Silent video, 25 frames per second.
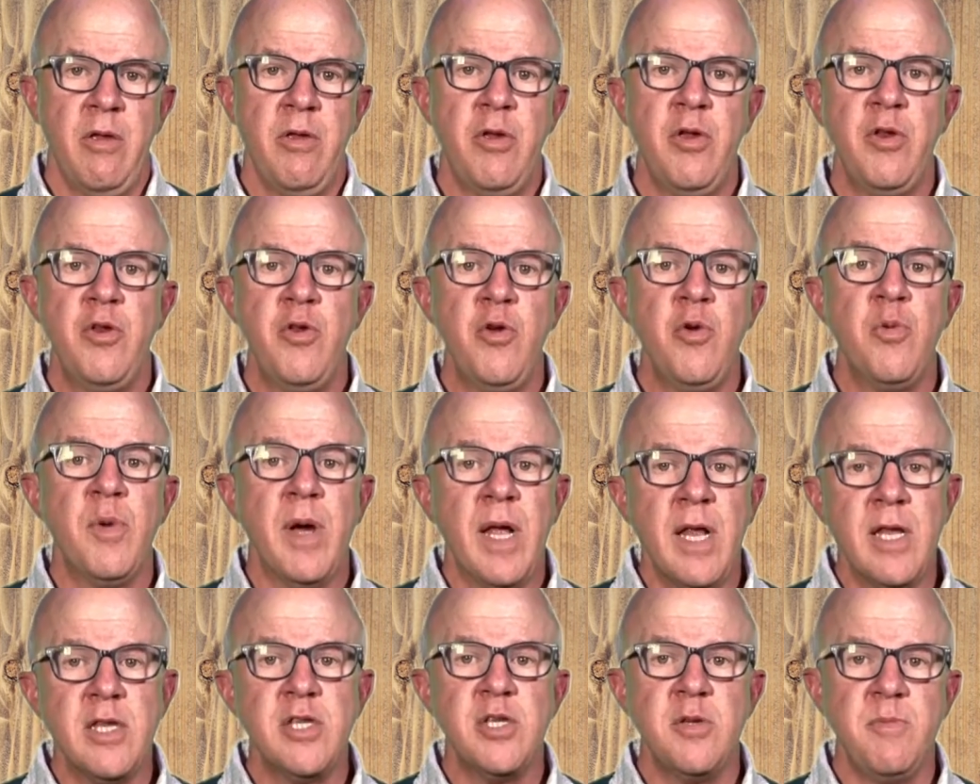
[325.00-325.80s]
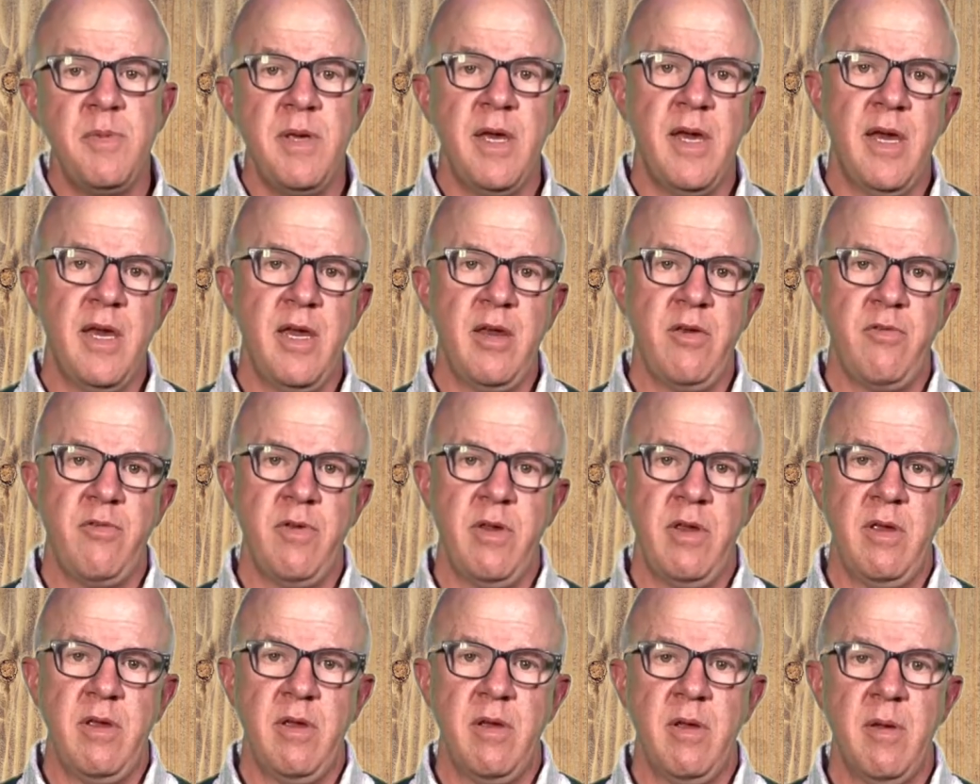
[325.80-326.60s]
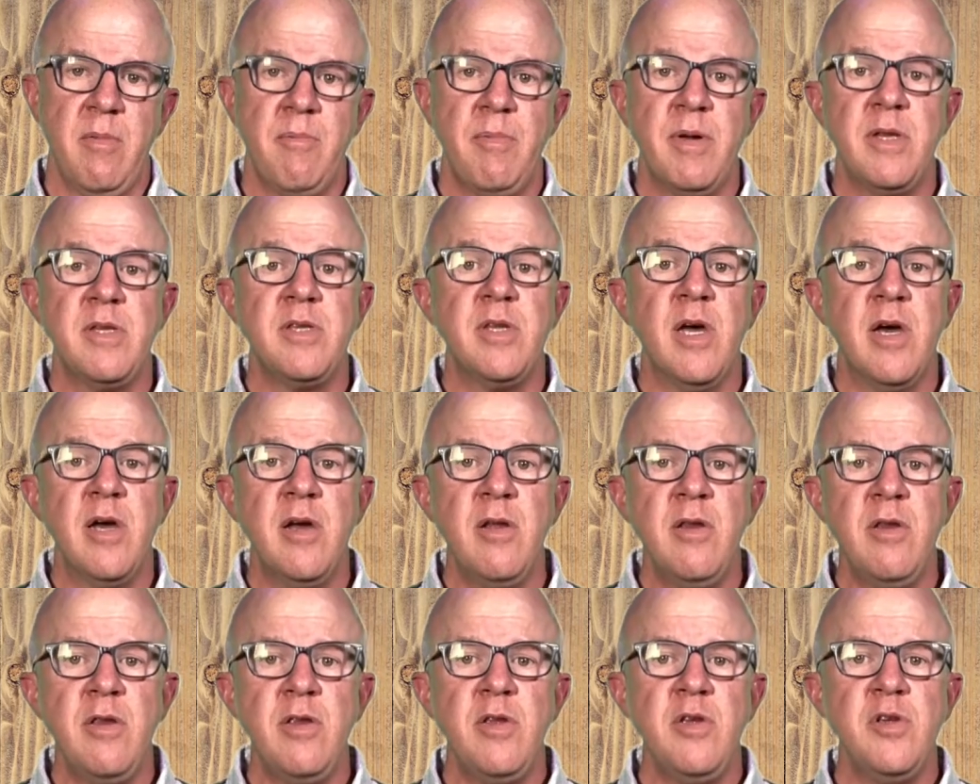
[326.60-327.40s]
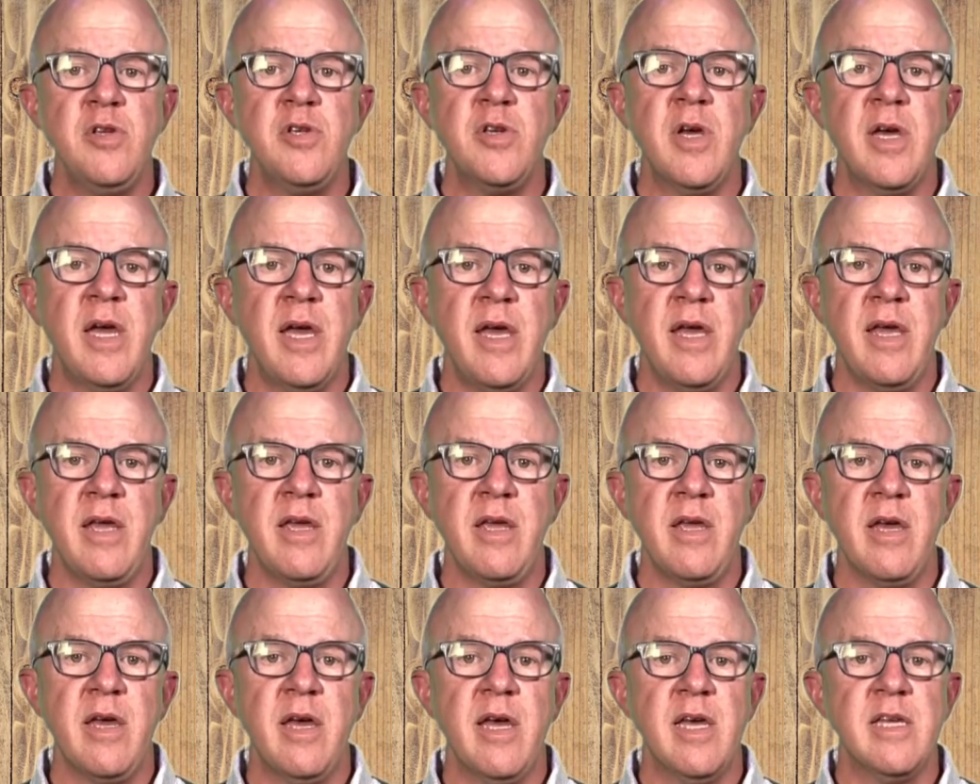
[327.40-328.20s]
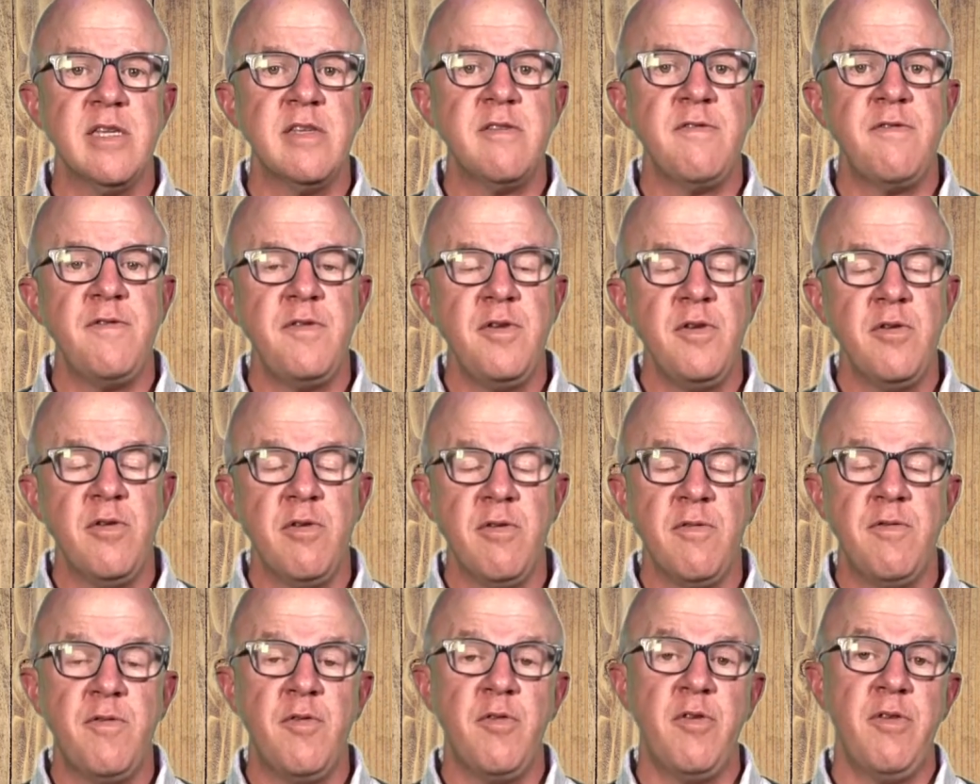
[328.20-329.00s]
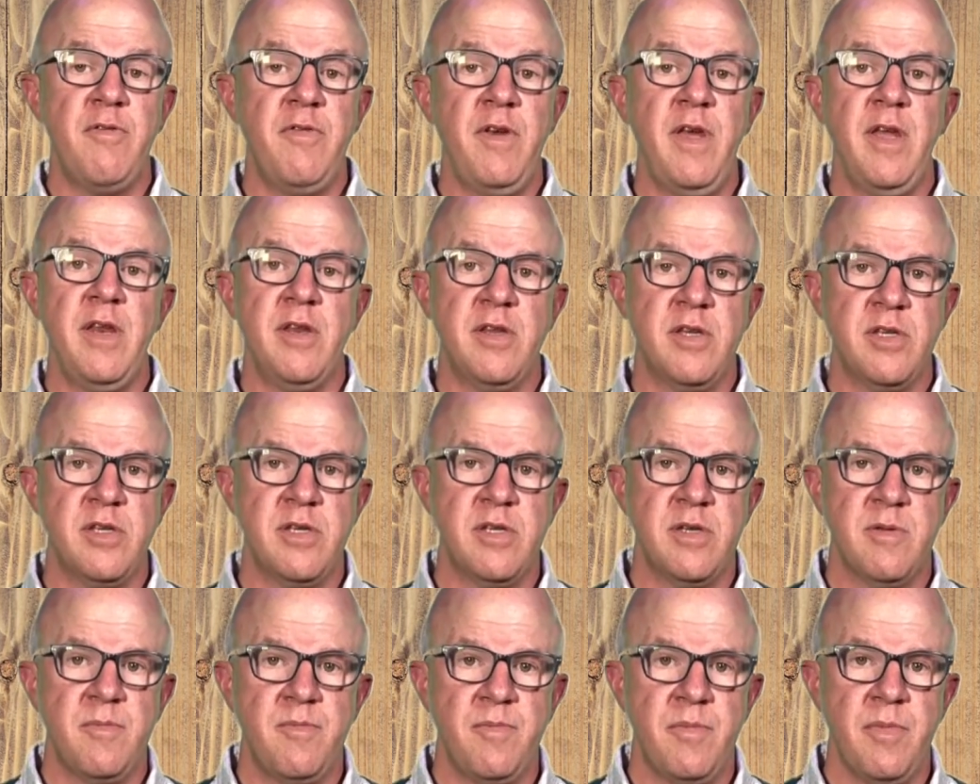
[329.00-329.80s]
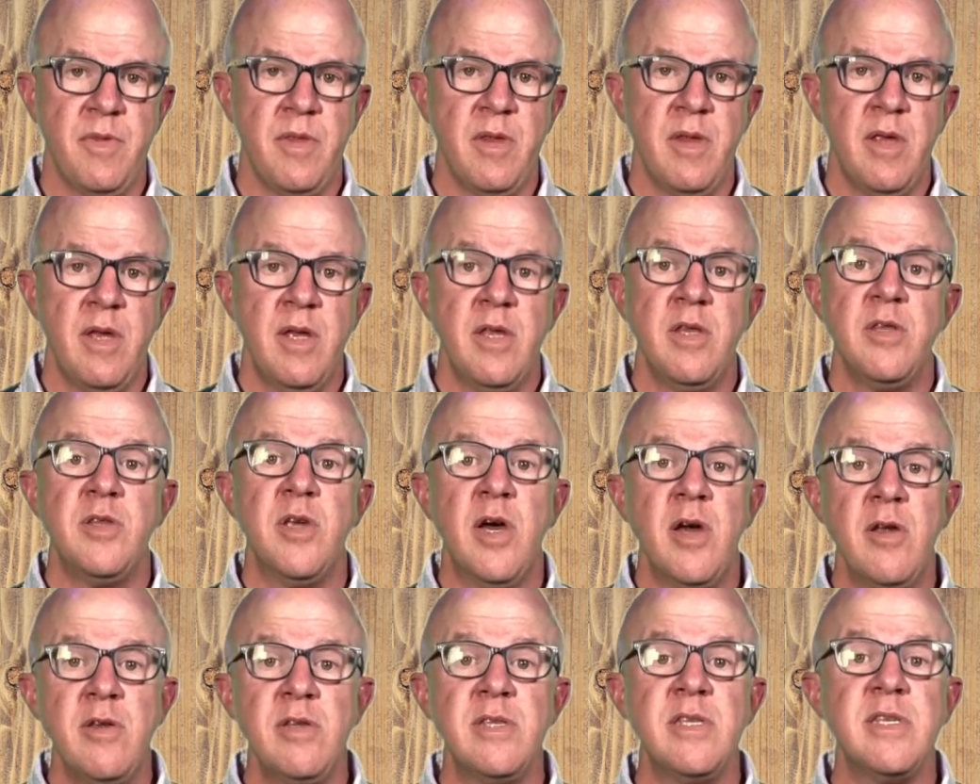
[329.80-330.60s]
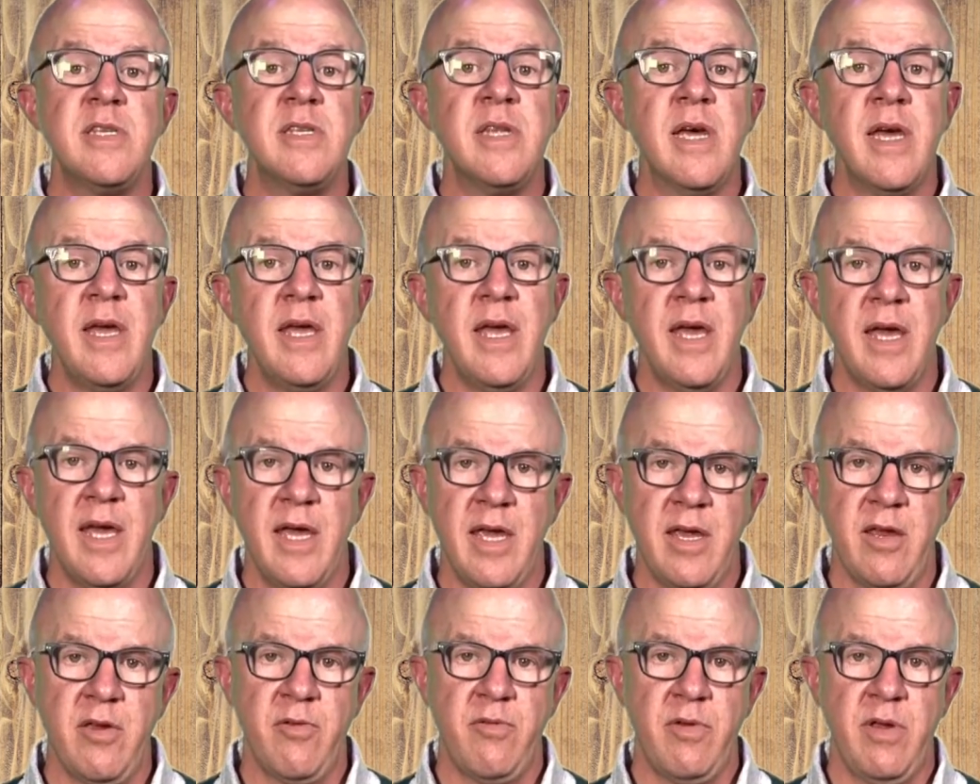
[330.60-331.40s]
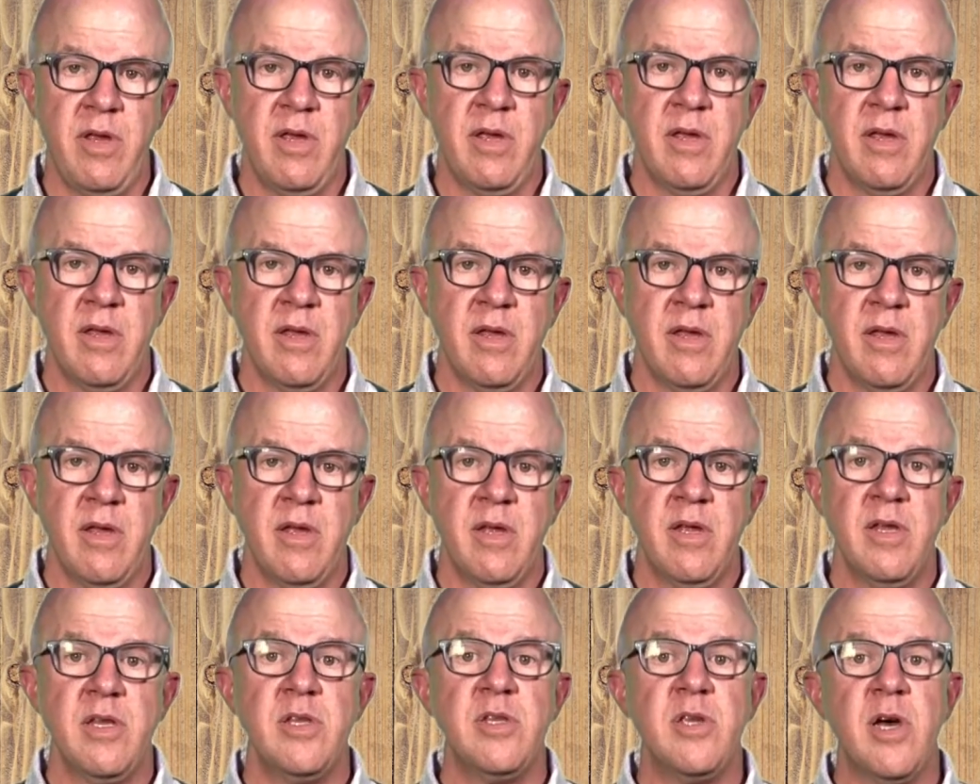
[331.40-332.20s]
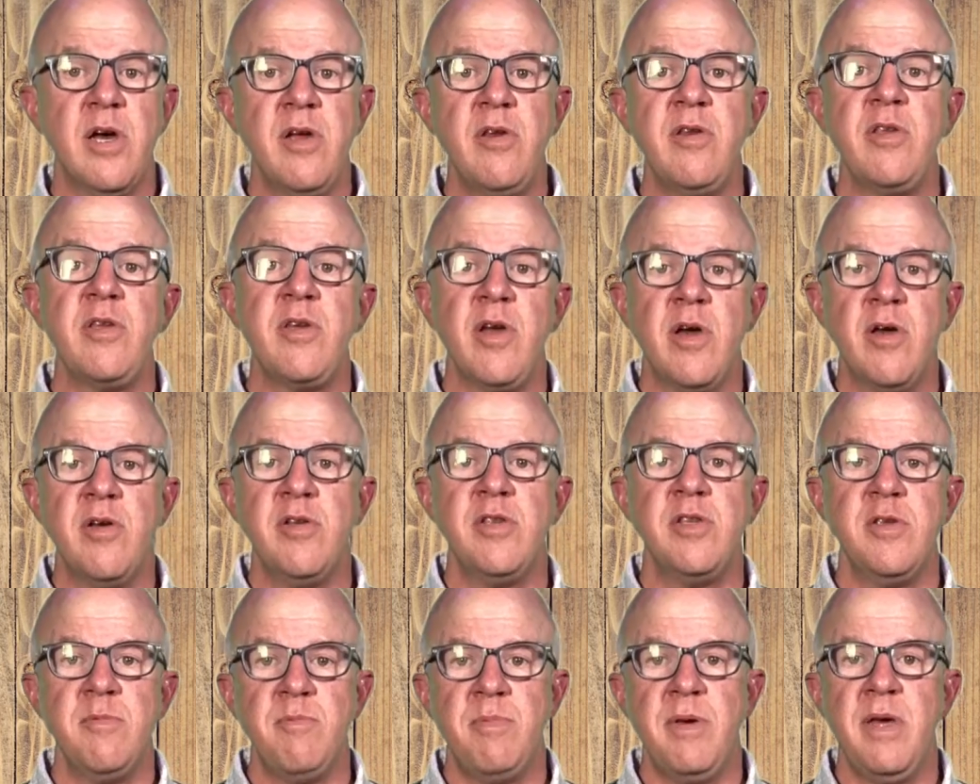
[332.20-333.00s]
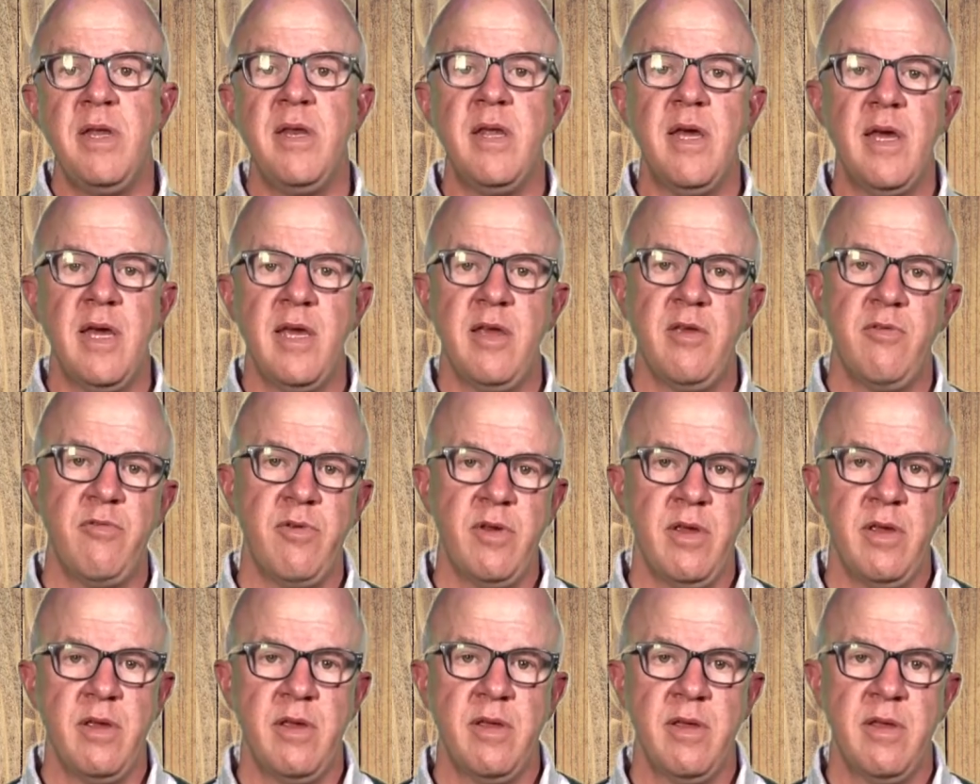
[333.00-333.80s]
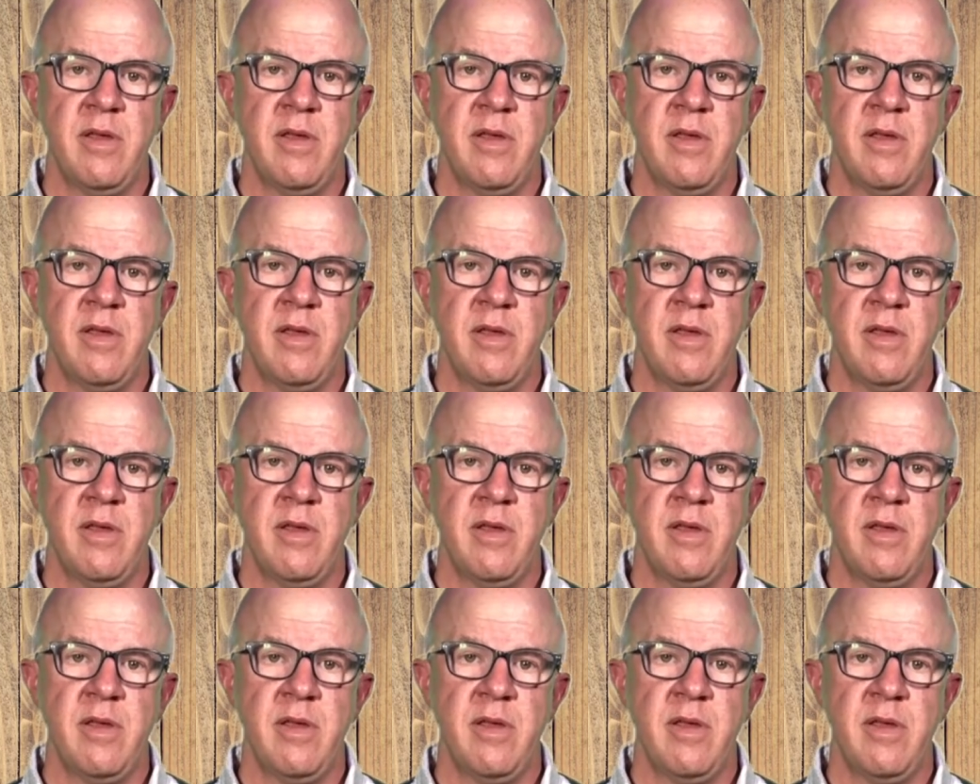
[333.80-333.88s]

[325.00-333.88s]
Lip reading: You do well to be angry, but don't use your anger as fuel for revenge. Don't stay angry. Don't go to bed angry."